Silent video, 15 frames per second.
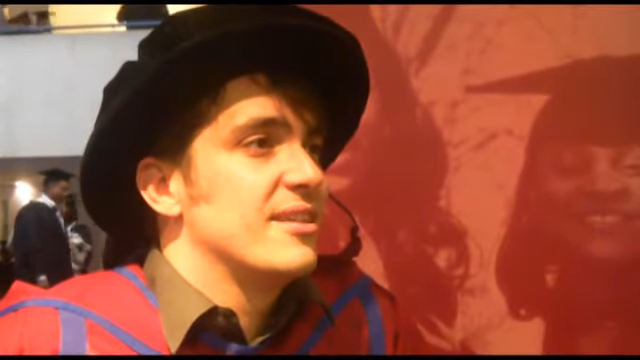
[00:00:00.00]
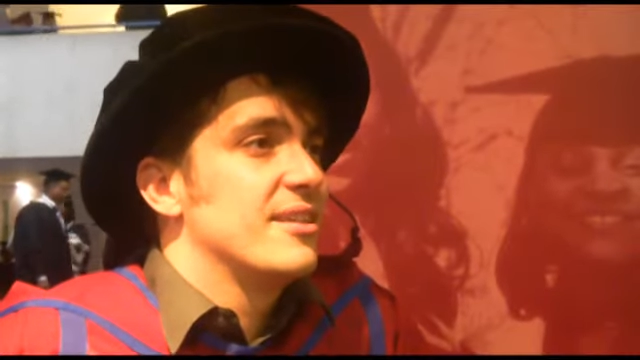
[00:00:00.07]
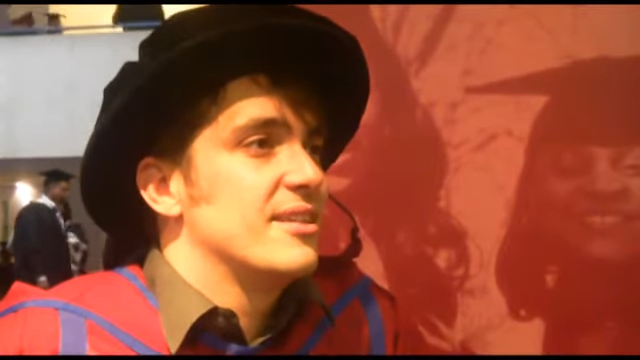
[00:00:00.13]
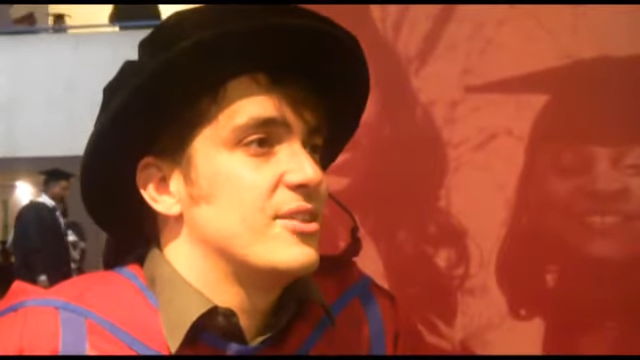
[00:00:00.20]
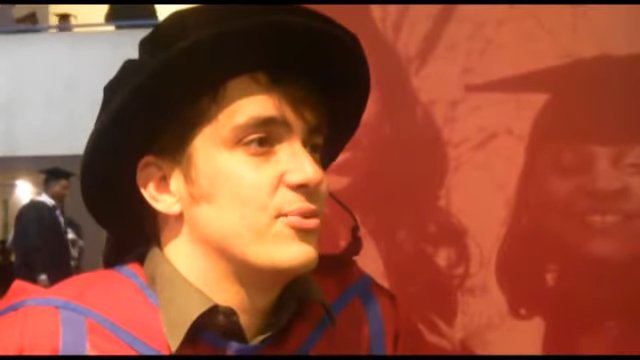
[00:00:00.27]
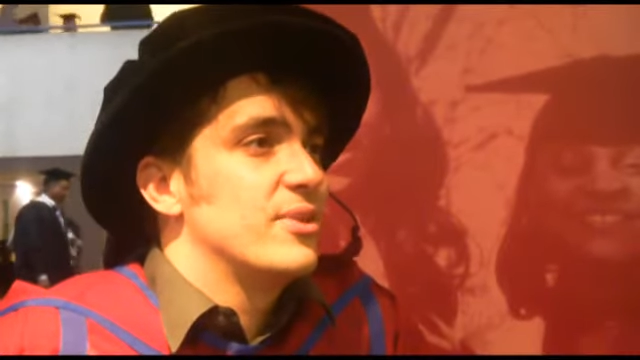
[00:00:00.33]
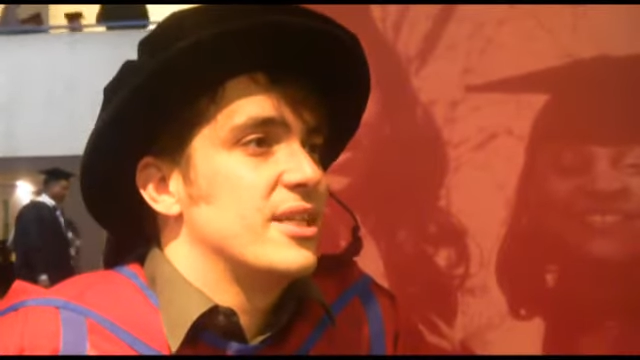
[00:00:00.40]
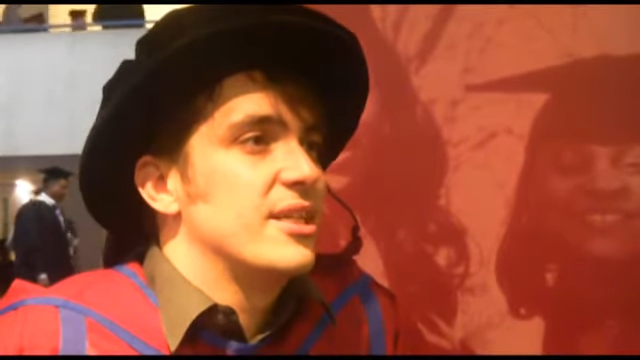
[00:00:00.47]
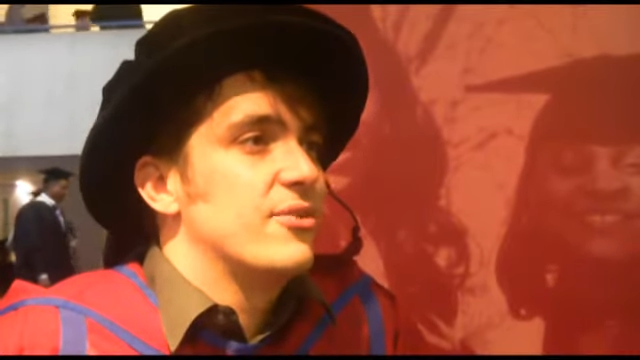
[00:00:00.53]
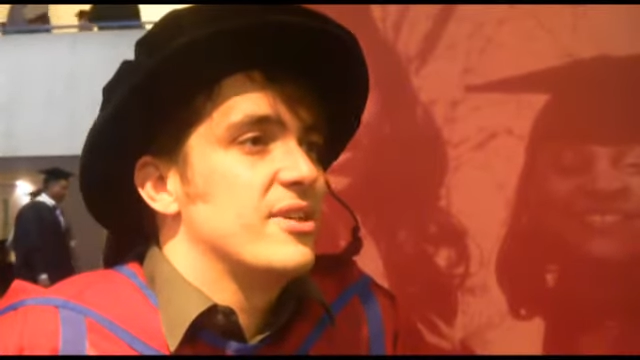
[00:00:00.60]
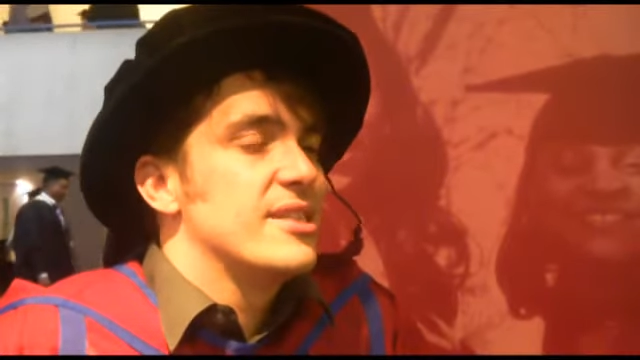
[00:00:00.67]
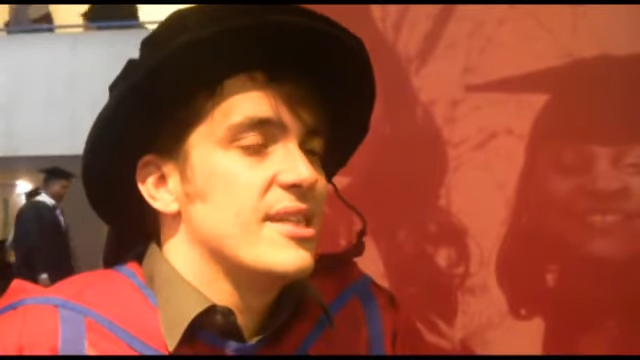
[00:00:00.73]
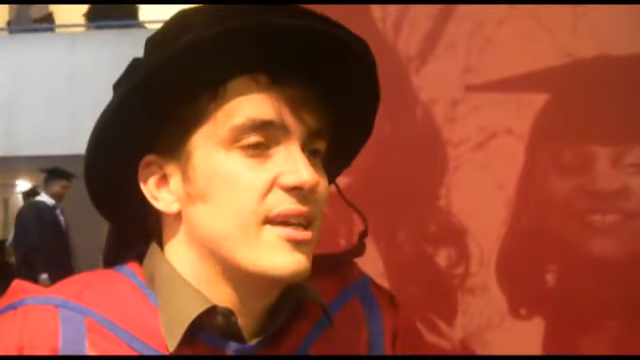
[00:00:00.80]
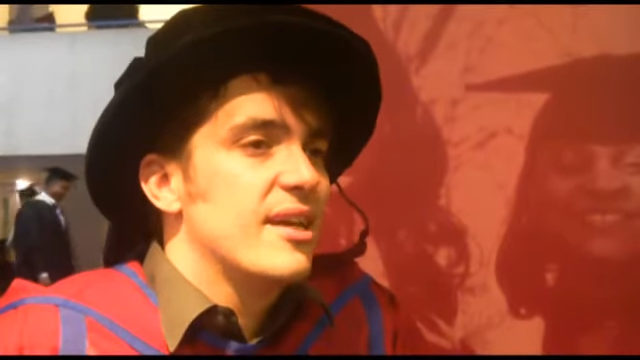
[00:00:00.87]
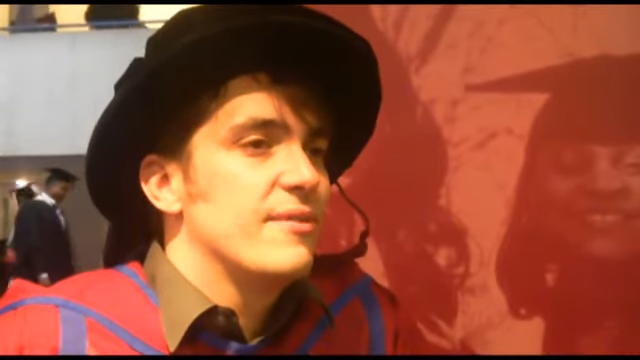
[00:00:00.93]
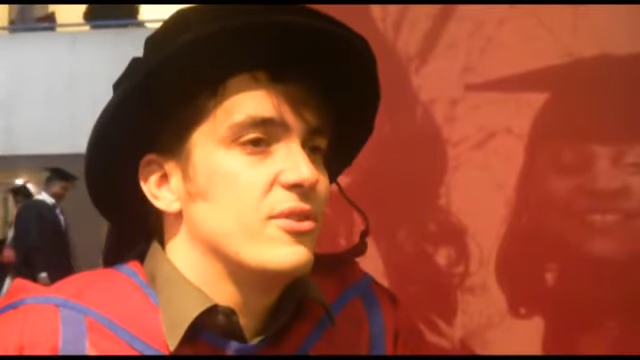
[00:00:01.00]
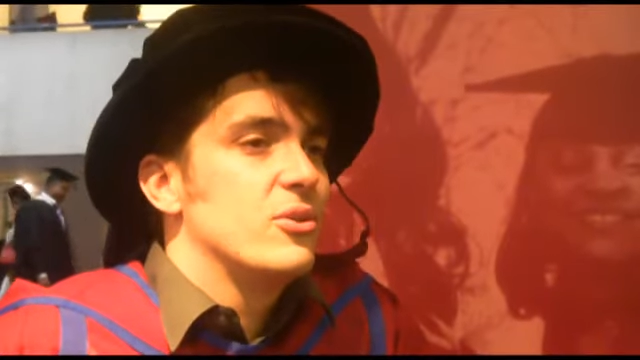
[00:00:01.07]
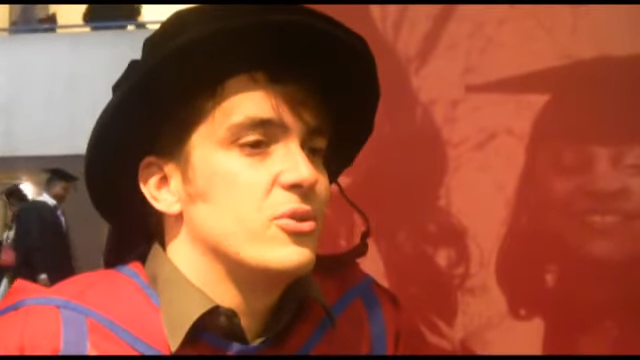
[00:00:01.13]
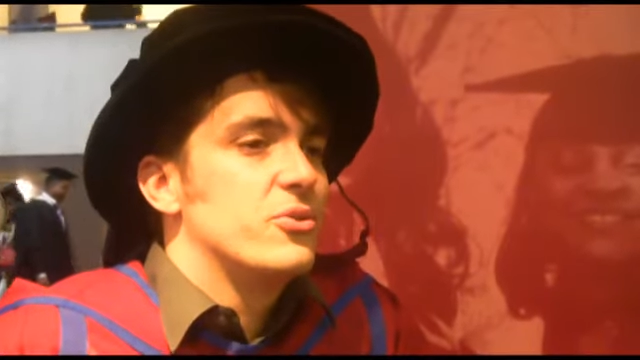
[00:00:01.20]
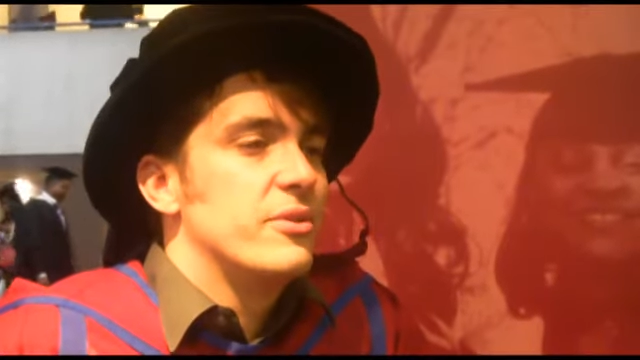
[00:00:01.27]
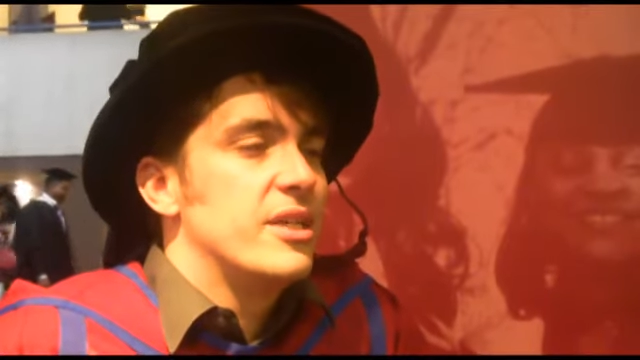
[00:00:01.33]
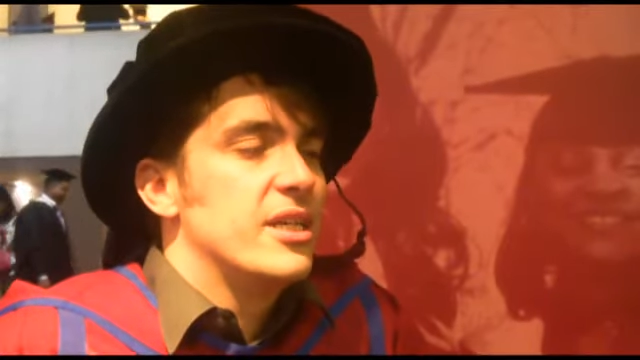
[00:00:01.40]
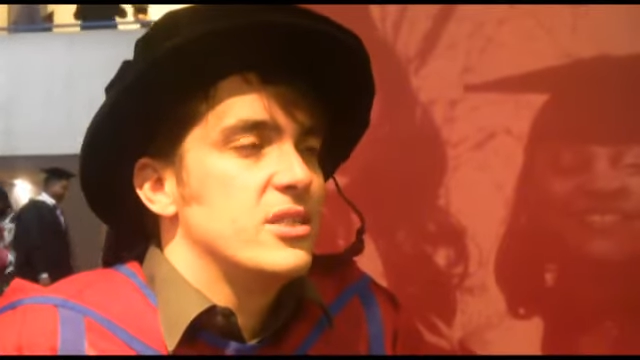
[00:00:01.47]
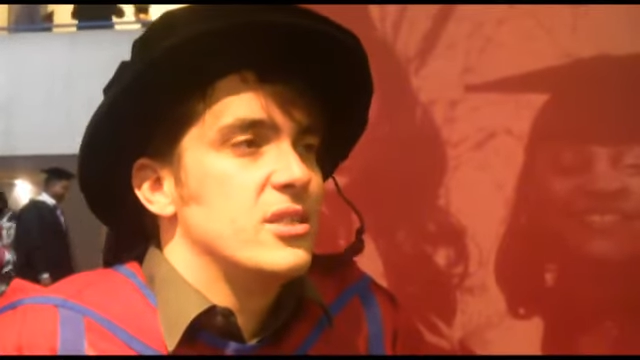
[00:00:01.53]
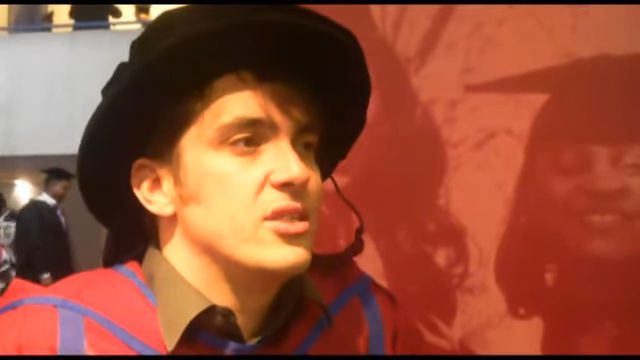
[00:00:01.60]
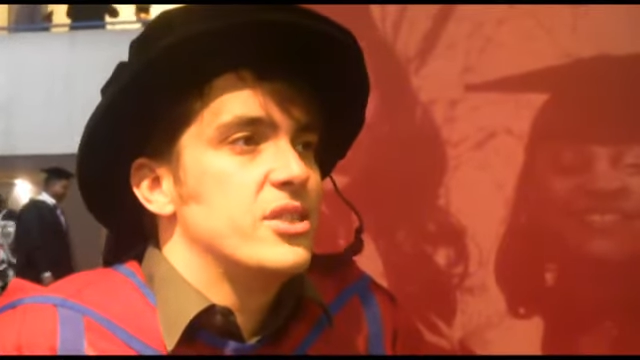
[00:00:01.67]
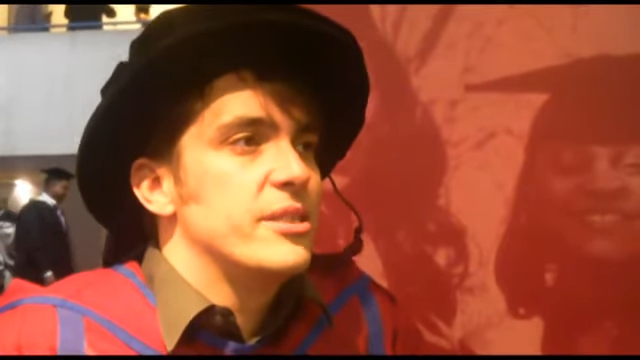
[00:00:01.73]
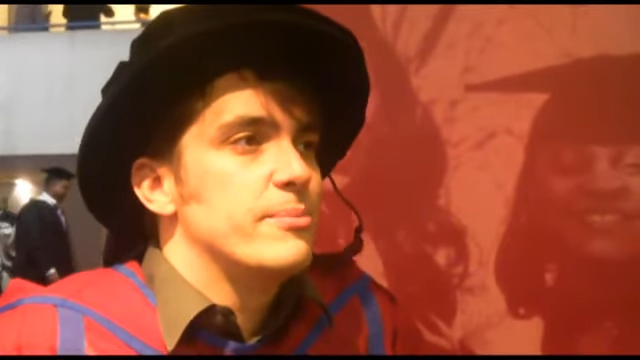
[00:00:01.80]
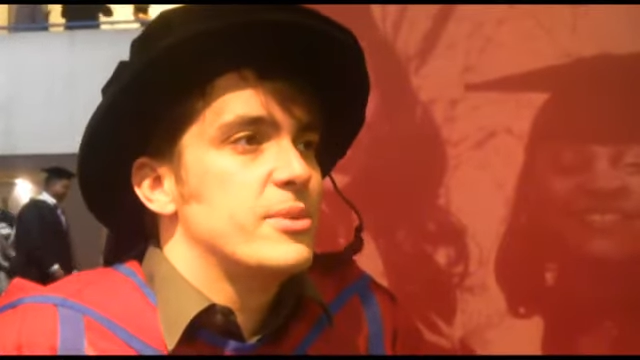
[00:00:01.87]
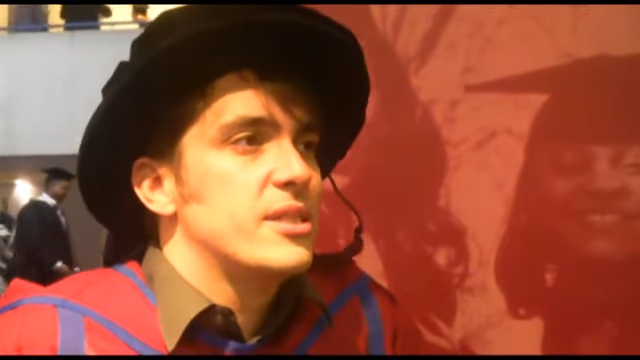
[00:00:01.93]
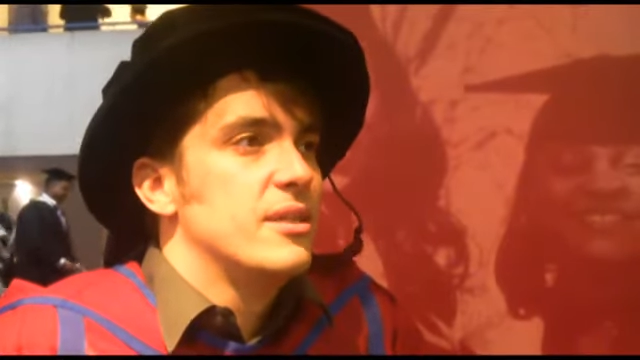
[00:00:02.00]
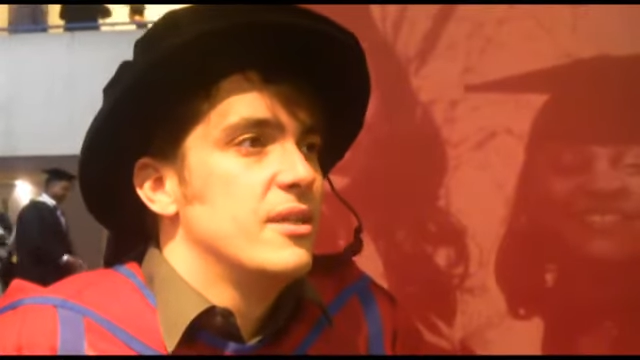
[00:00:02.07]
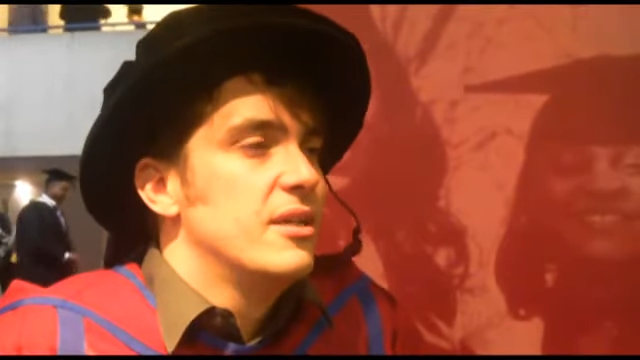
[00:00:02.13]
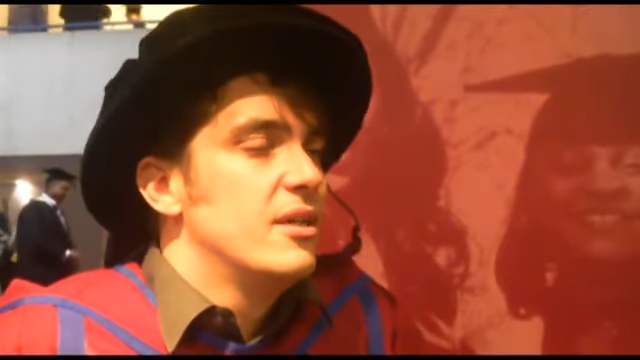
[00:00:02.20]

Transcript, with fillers: and it's really great to have those relationships,